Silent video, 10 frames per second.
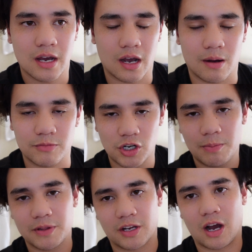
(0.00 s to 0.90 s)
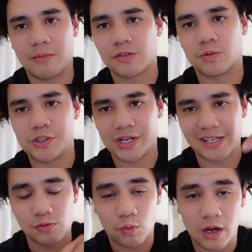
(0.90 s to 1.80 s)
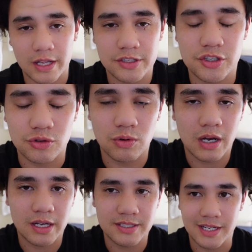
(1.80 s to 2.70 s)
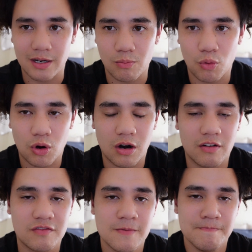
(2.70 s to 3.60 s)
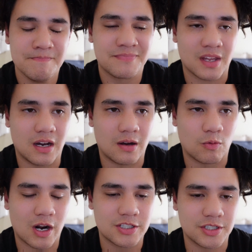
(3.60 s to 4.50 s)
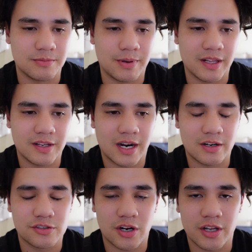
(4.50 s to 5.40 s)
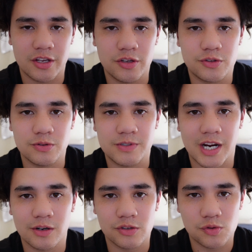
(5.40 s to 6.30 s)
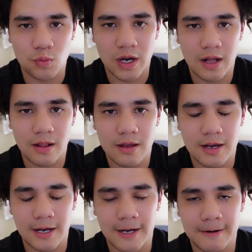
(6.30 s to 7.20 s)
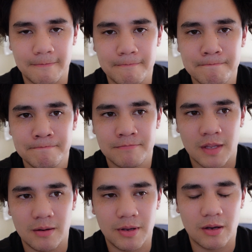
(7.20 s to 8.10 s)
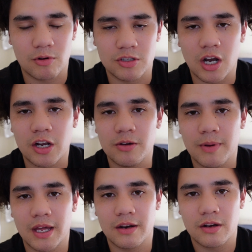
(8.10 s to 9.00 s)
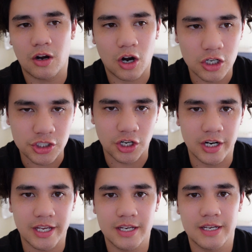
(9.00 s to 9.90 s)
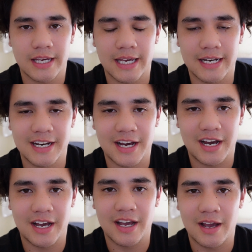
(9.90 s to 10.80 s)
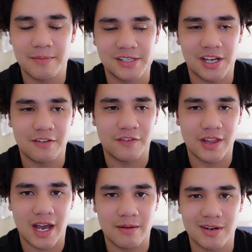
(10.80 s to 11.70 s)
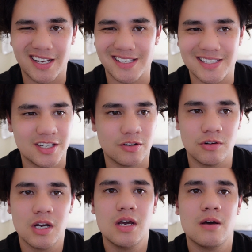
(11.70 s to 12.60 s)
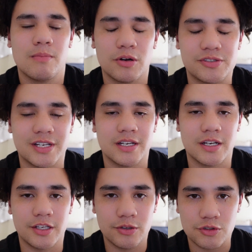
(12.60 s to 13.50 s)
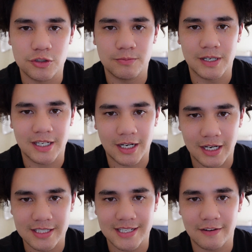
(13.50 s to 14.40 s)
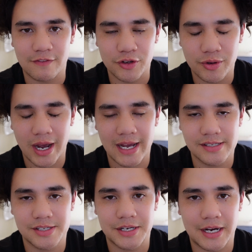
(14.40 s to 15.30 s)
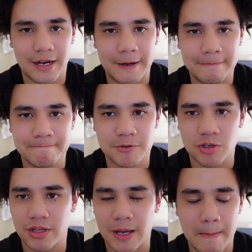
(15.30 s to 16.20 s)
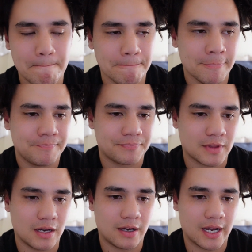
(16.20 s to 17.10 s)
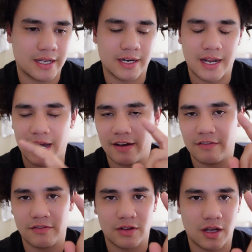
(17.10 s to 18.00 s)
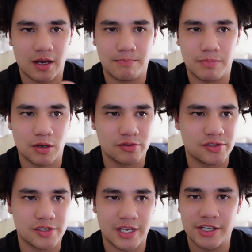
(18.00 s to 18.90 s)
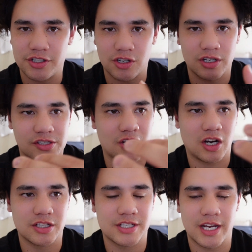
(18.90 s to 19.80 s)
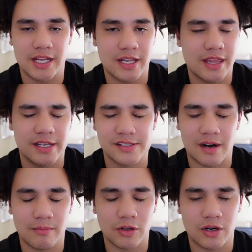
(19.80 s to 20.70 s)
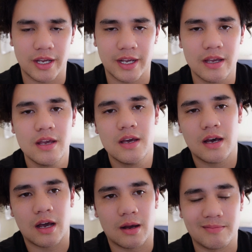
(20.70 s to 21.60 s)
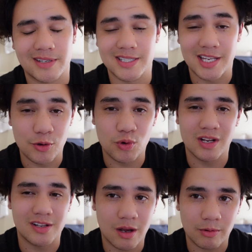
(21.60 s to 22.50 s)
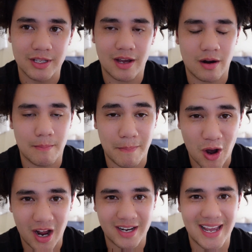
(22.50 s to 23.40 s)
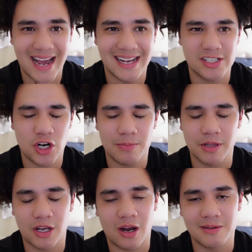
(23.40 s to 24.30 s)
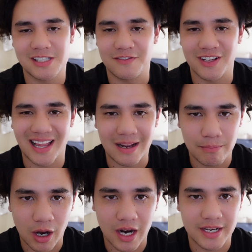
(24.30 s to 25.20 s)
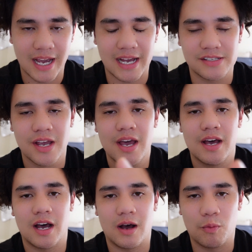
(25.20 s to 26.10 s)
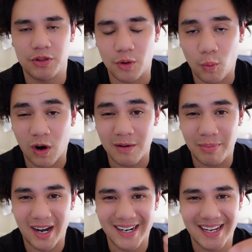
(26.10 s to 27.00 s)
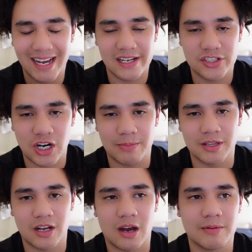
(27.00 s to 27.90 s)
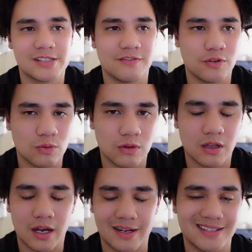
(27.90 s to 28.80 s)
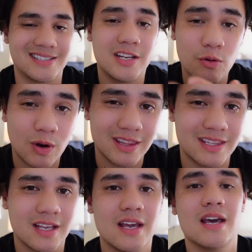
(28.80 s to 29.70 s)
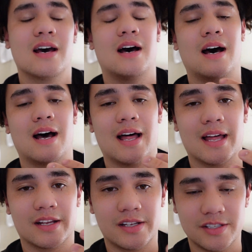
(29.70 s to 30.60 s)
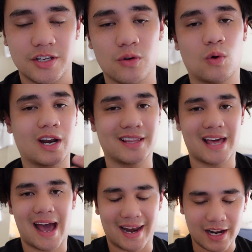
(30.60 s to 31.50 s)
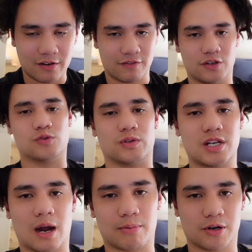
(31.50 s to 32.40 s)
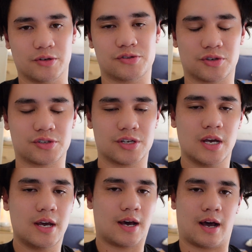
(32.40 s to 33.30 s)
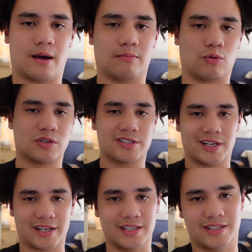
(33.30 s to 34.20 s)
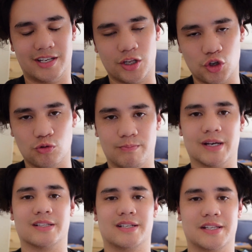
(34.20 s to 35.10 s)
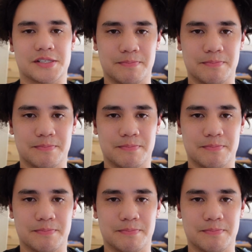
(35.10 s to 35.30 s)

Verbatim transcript: Um, drop in the comments what you guys want to uh, to hear more of. Uh, we're actually, Bailey and I are starting a YouTube channel as well, um, and being able to document our journey. And uh, I'm excited for that. I'm going to continue posting YouTube content for you guys, um, so that uh, I can have uh, posts, insurance content, things that I'm learning. Um, continuing to double down on podcasts. Drop in the comments if you like podcasts, um, with the word podcast. Drop in the comments if you uh, continue want uh, continue wanting that, interviews with top producers. Um, but we're just going to continue building this